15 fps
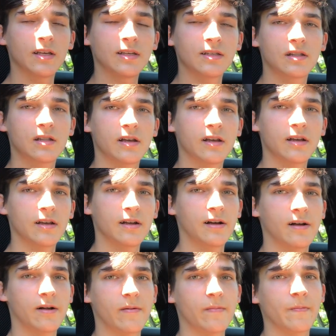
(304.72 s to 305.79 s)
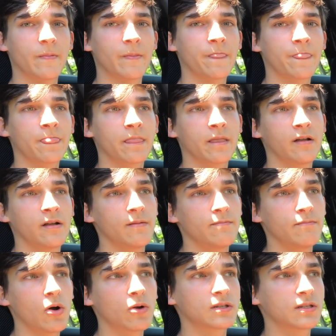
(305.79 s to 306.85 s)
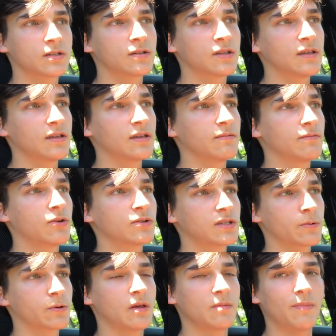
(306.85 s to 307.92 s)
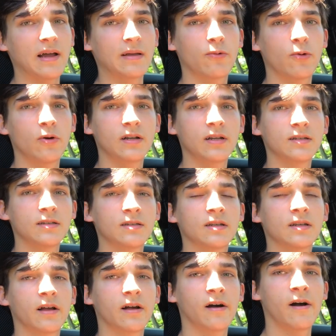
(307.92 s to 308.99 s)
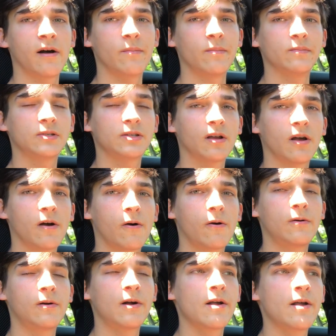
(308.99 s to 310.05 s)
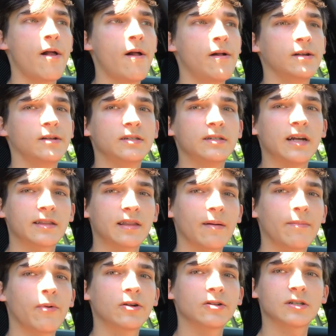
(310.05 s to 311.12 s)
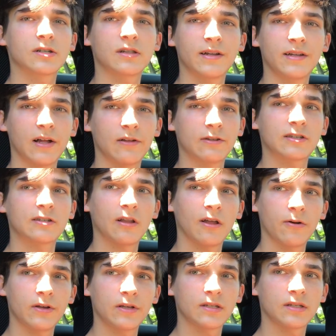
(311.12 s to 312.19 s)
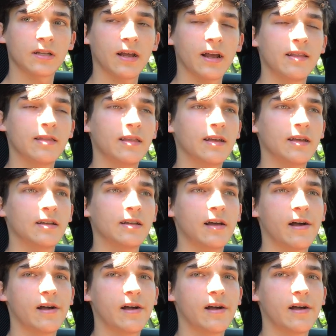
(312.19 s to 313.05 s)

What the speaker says: is the mostly where the bite point is. So at that part, just let it out the slowest, and then